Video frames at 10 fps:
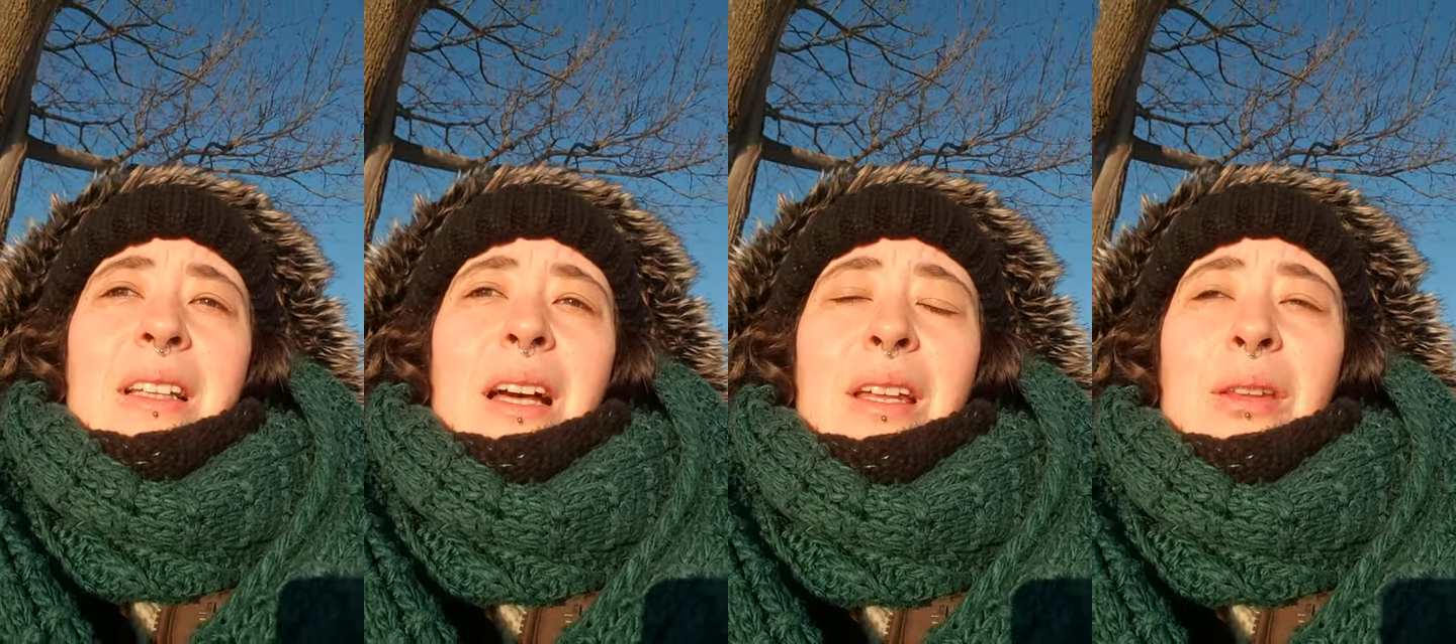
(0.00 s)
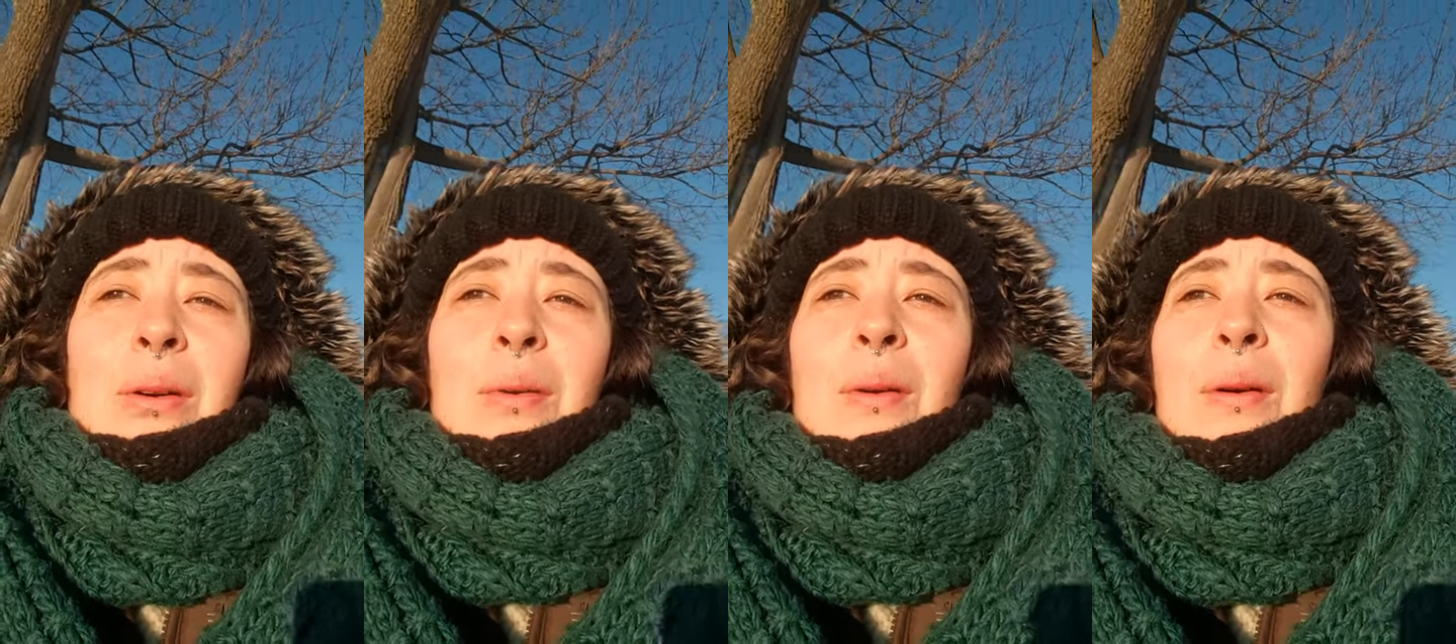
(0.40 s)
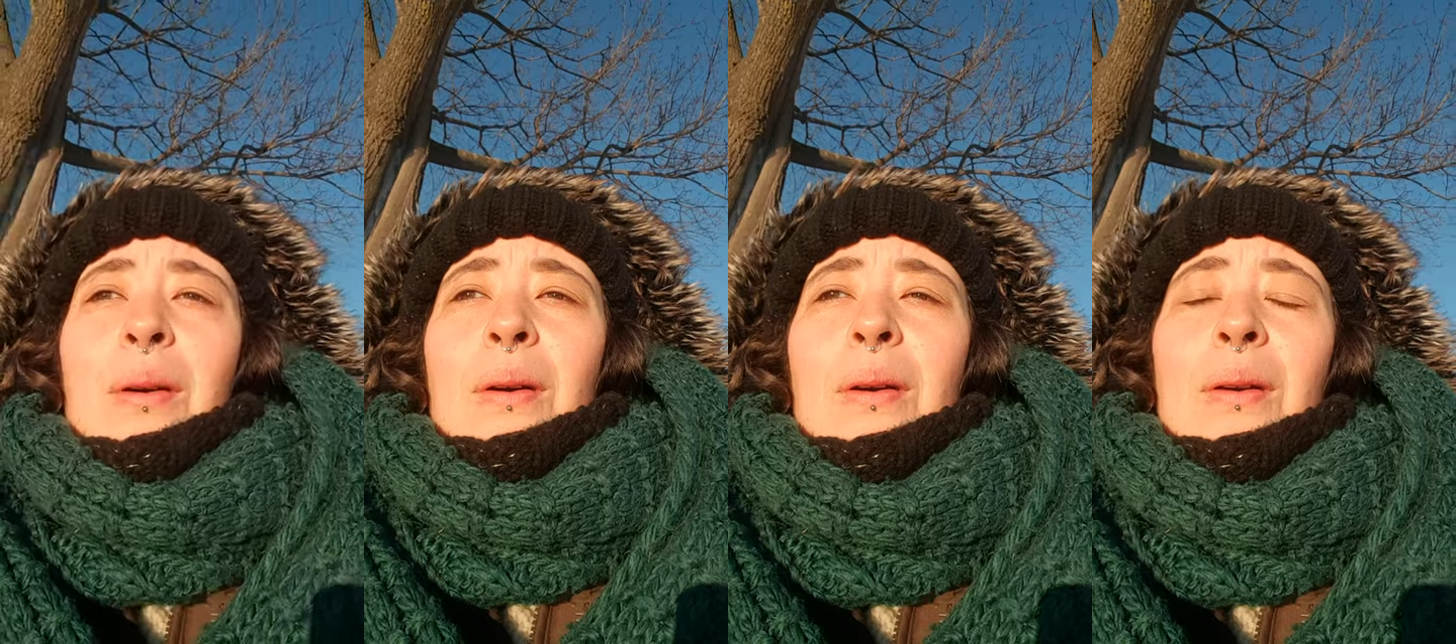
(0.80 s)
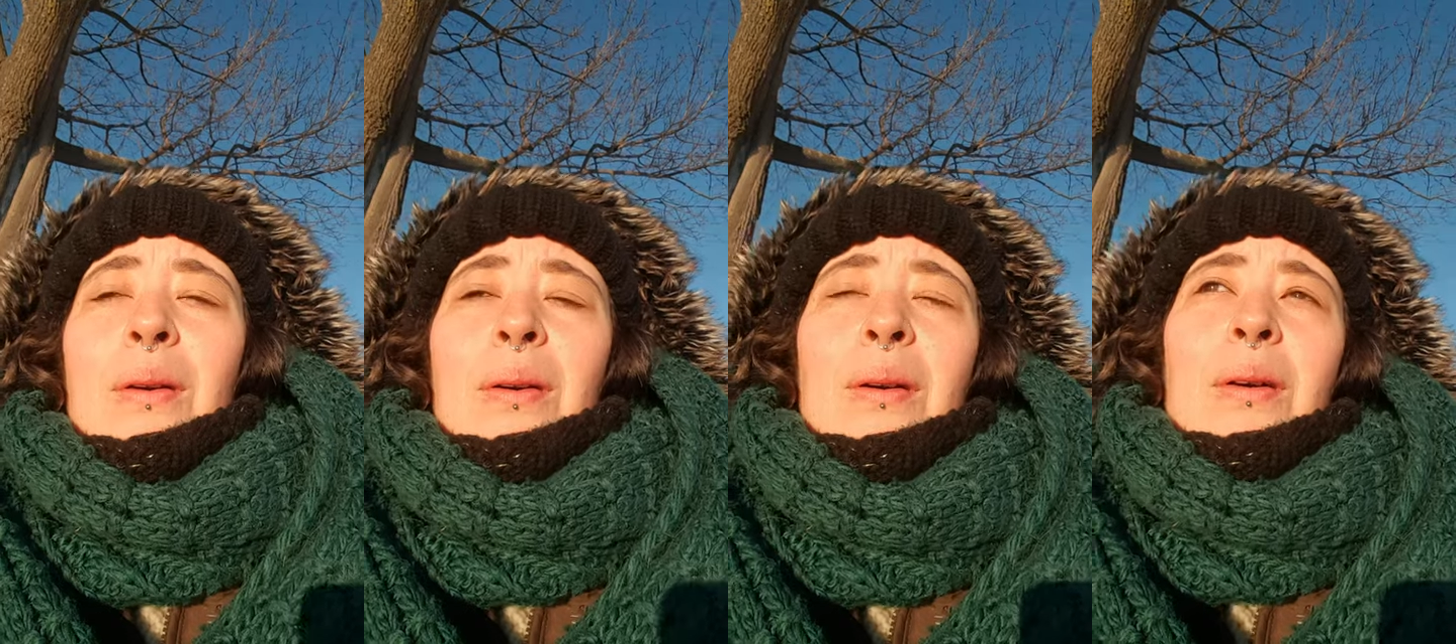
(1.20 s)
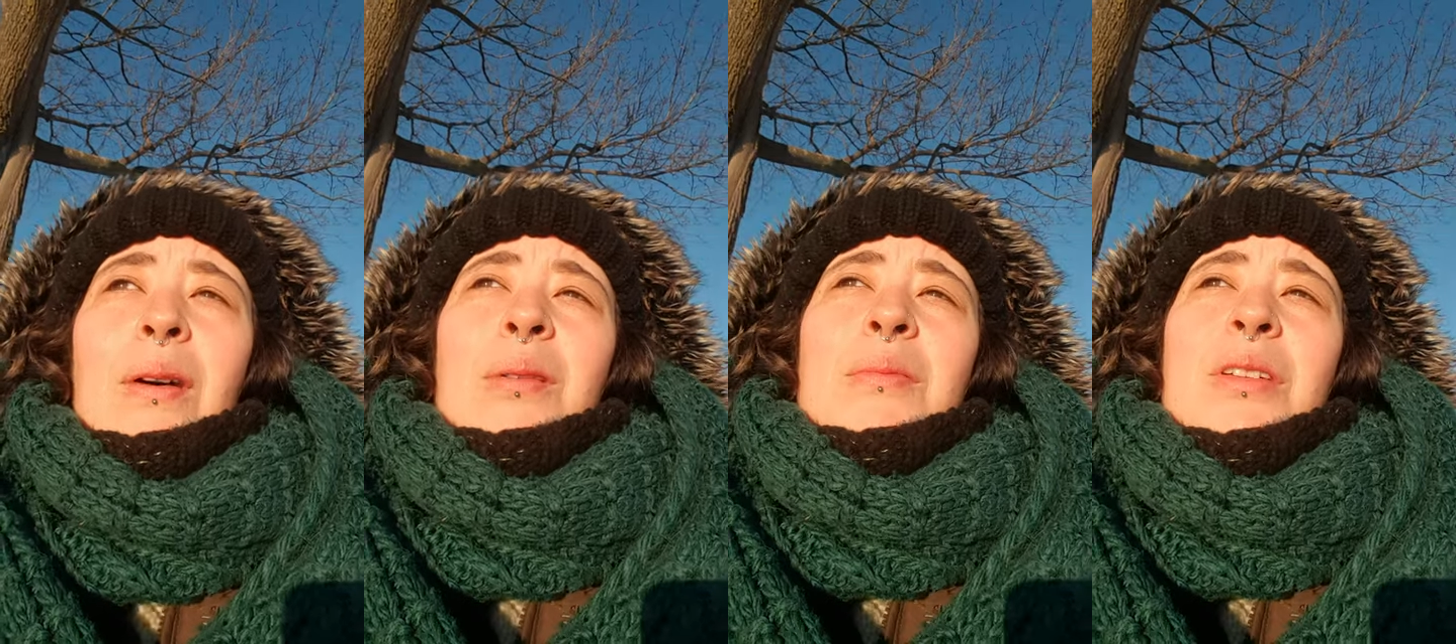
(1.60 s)
like the
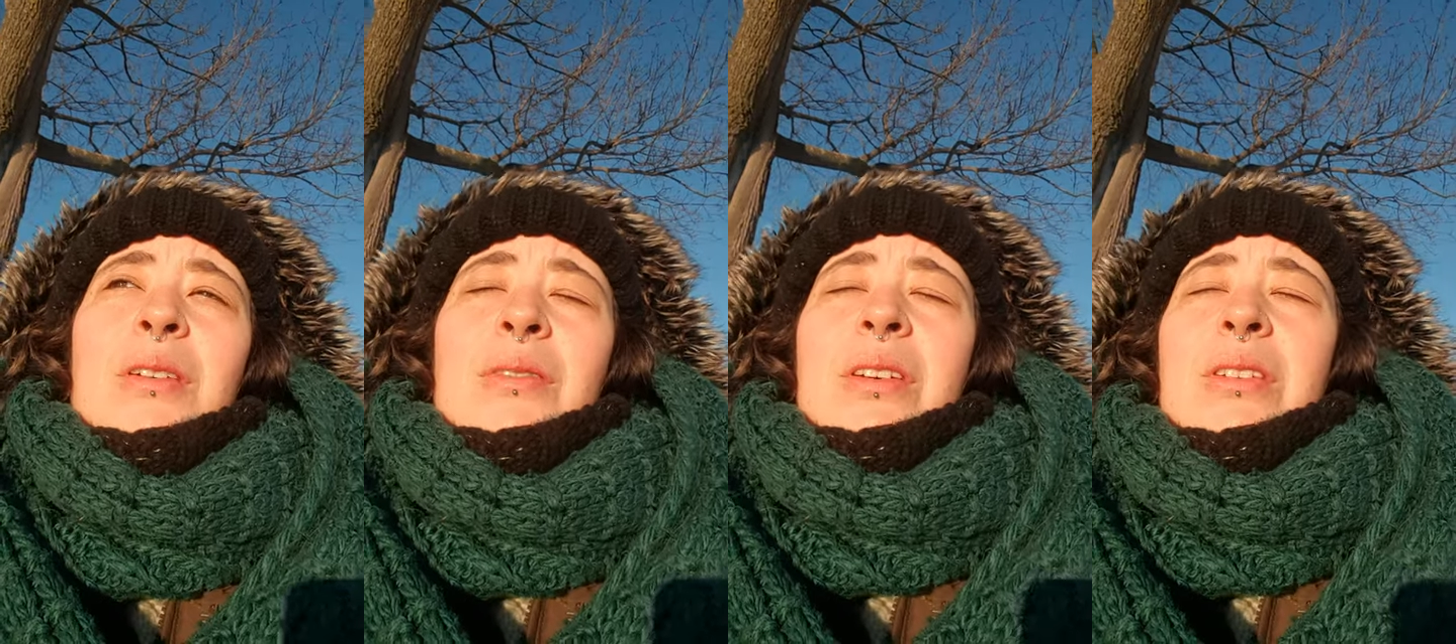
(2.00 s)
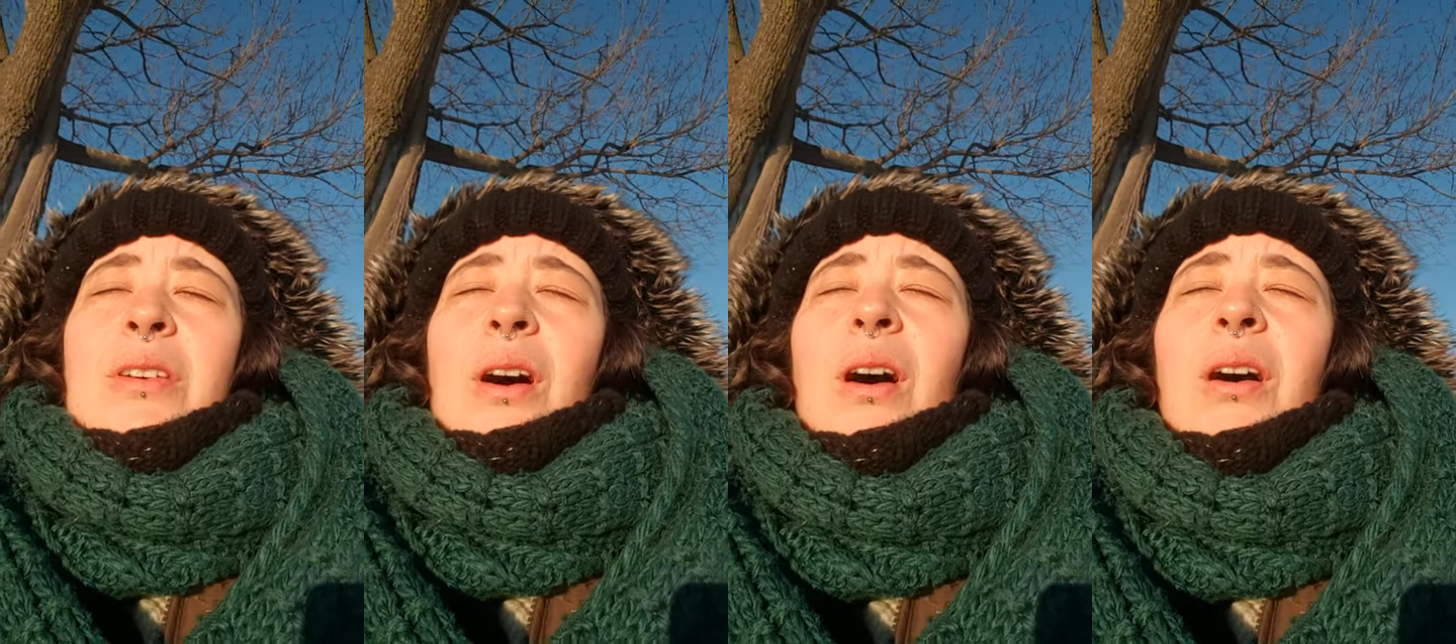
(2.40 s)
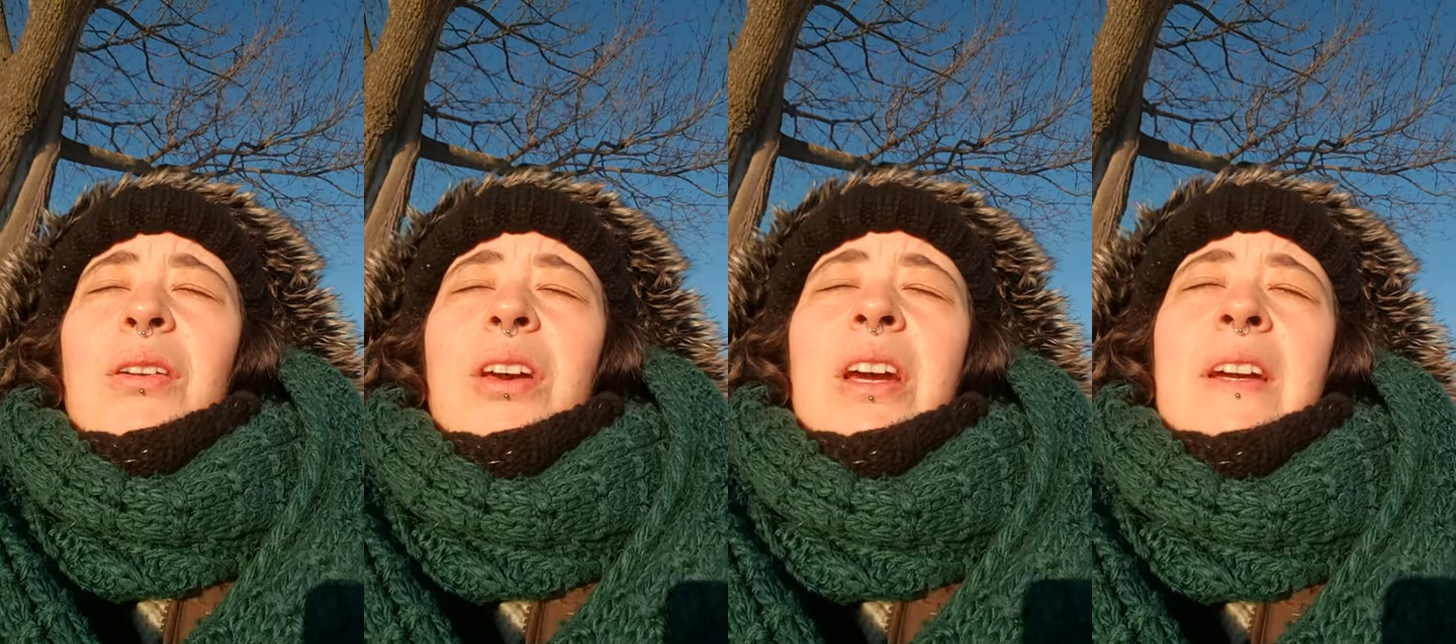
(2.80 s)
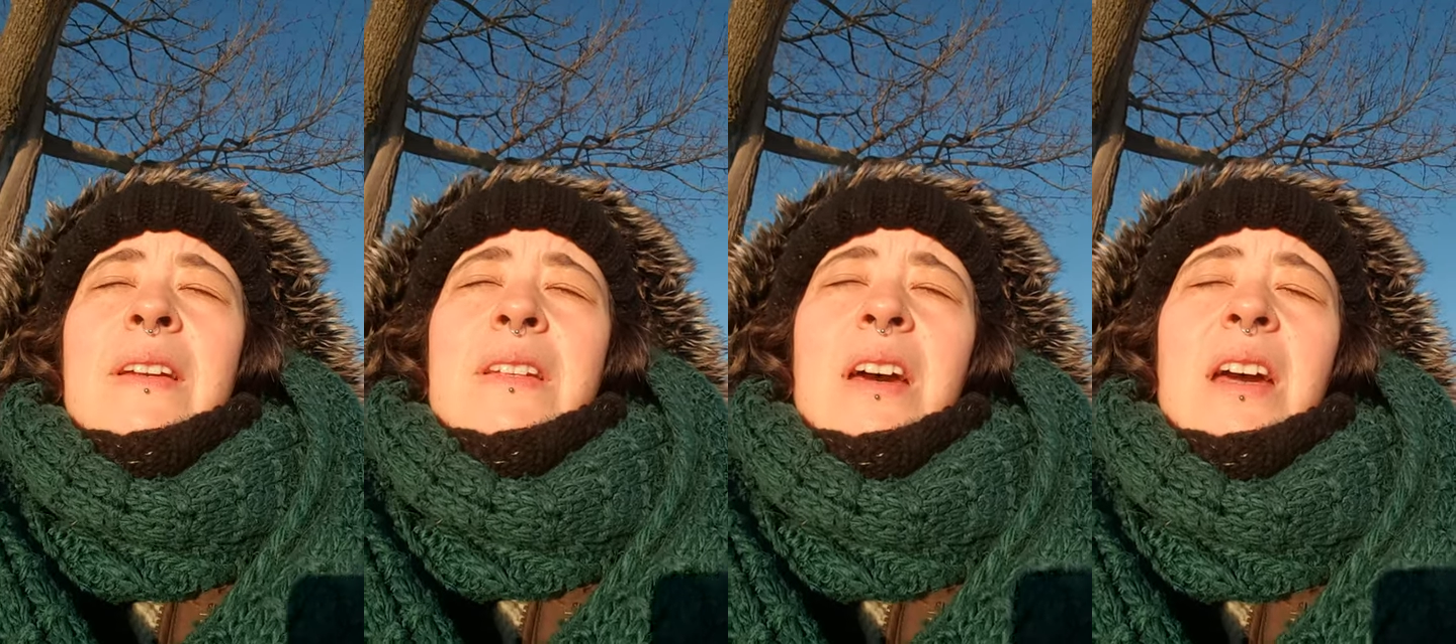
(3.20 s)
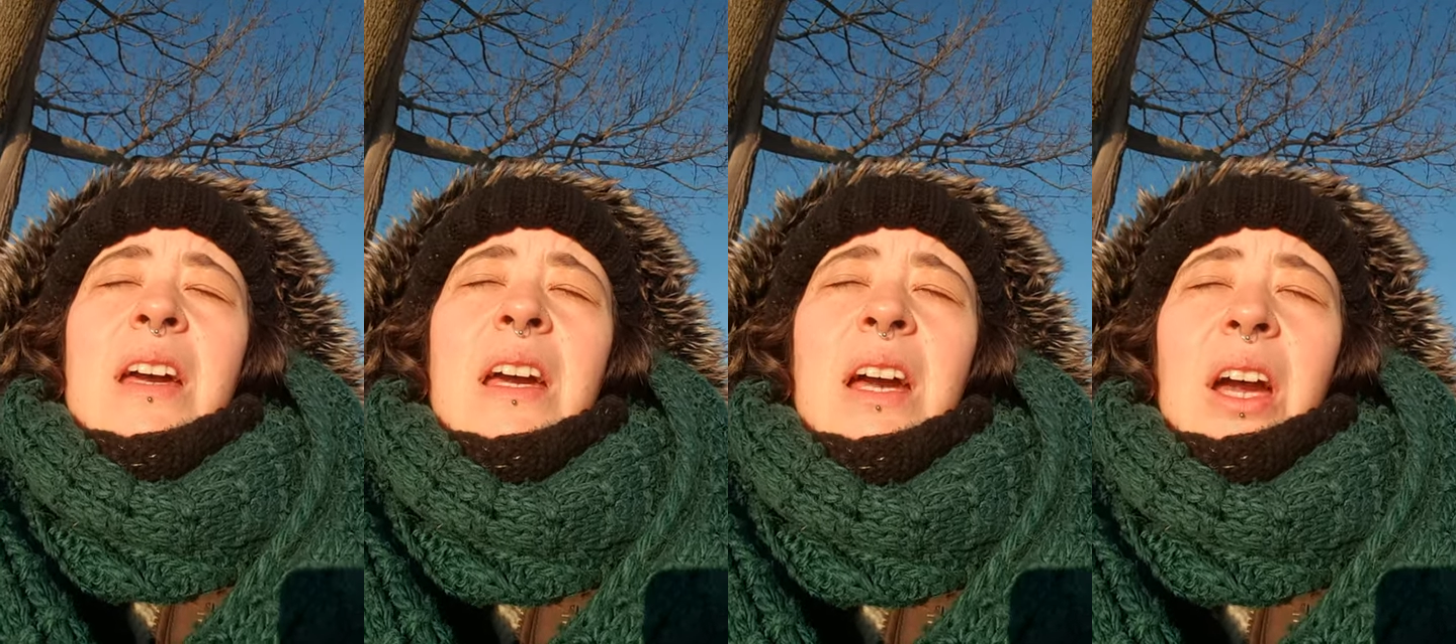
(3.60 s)
warmth of the dawning day.